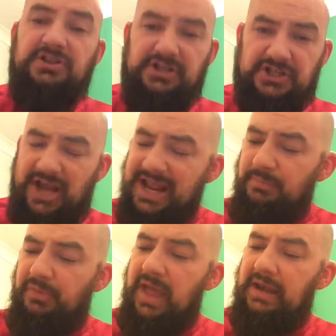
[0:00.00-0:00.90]
The
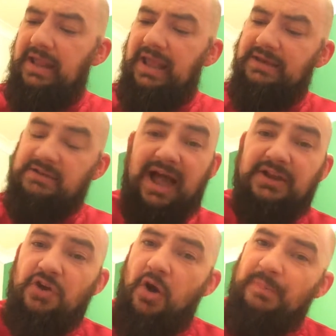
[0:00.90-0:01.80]
shape, then, it,
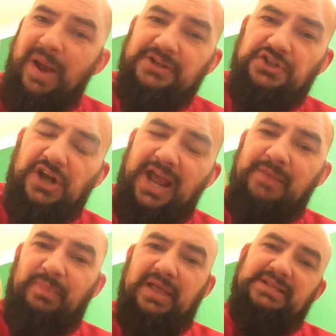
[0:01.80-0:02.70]
not not bad
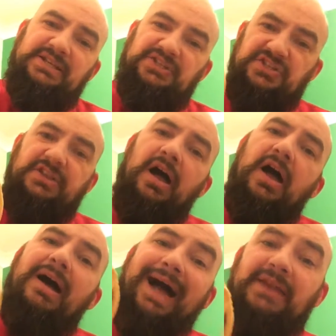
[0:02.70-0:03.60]
shape. It's a
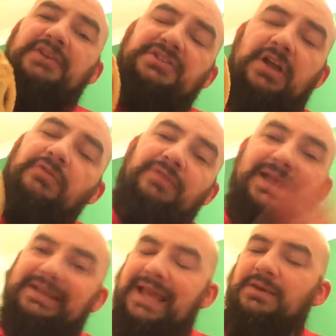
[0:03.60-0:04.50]
star and a
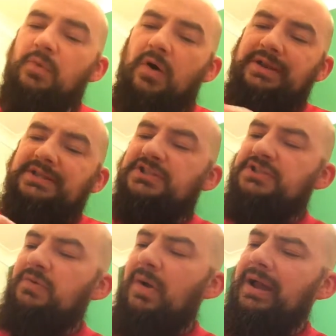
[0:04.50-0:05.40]
snowflake in one
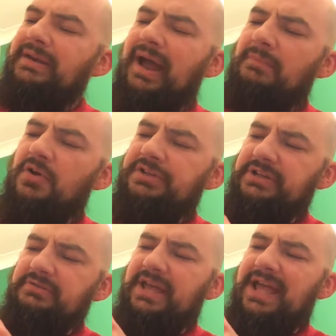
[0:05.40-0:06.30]
intertwined. I'm not
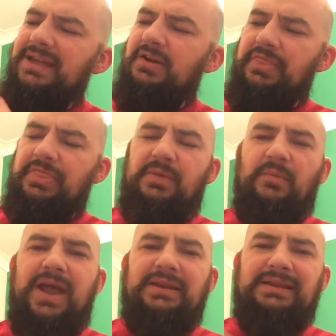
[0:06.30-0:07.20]
too keen on
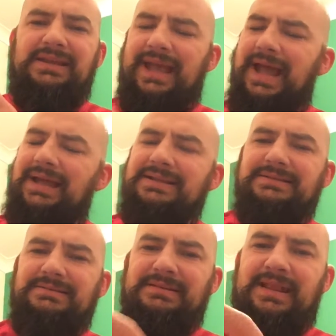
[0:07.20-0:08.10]
when you get
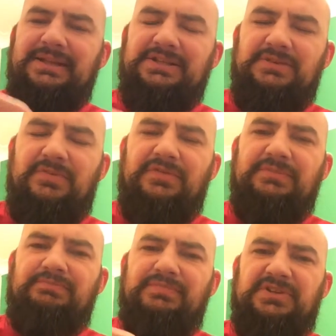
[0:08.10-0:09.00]
like some of
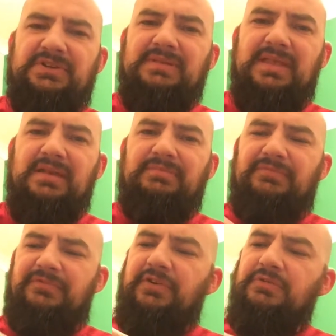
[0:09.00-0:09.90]
the the
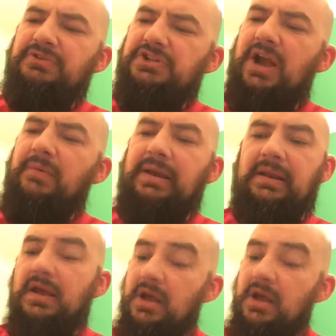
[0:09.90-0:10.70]
fruit showing.